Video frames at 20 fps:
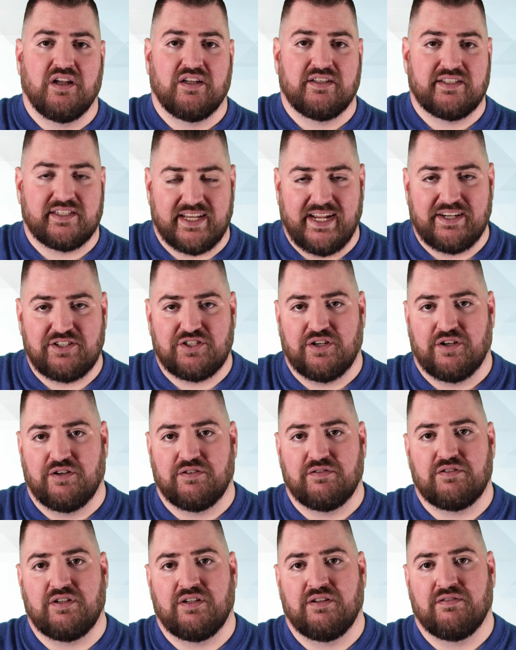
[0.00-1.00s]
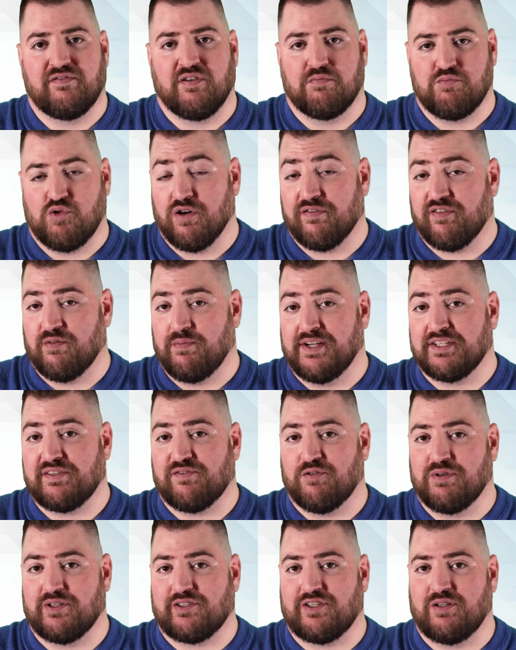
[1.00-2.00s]
Stay tuned for more from us
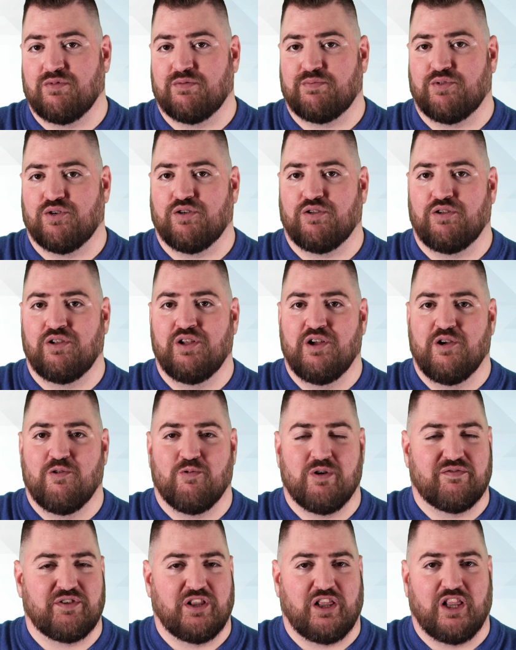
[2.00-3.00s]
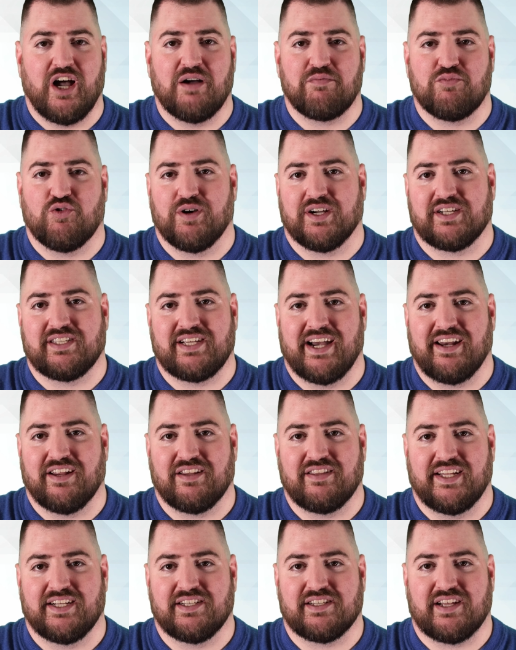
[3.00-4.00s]
from Assumable. We have a lot more exciting
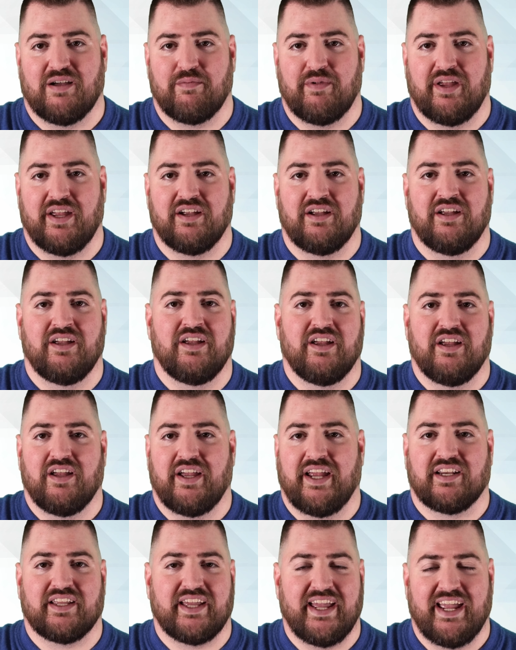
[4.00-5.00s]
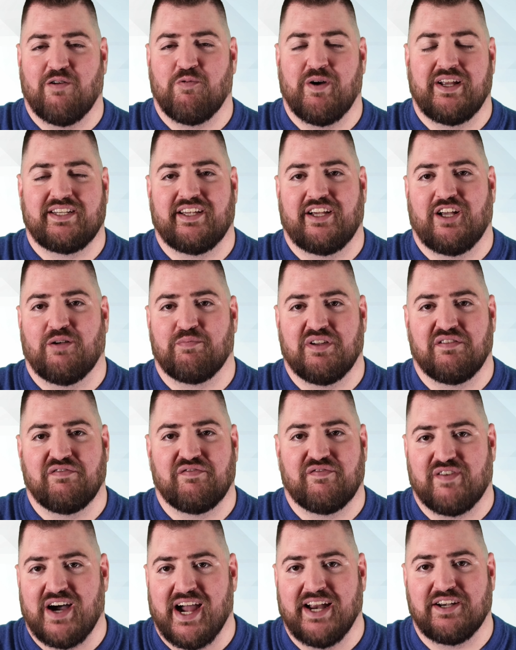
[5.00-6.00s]
things coming and can't wait to help you
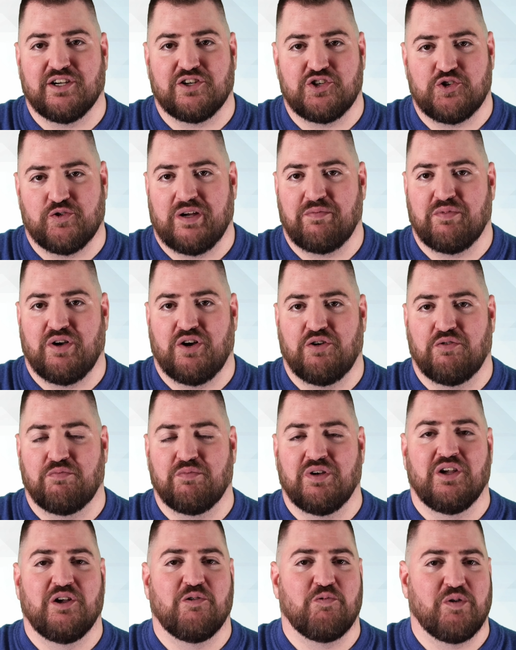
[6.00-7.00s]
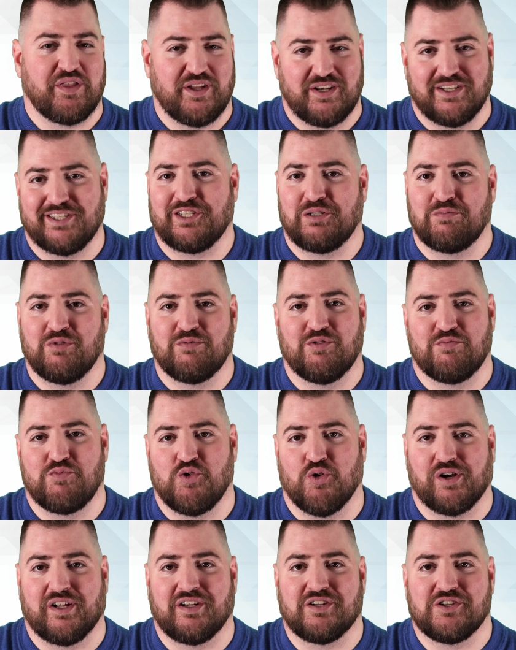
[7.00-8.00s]
find your dream home with an Assumable
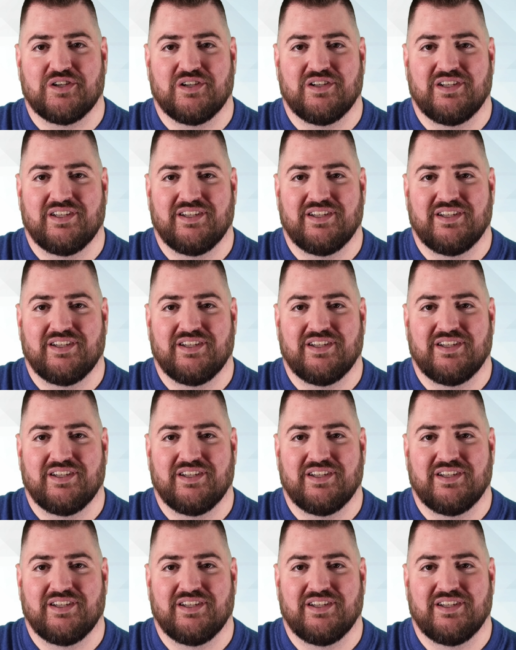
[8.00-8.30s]
Mortgage.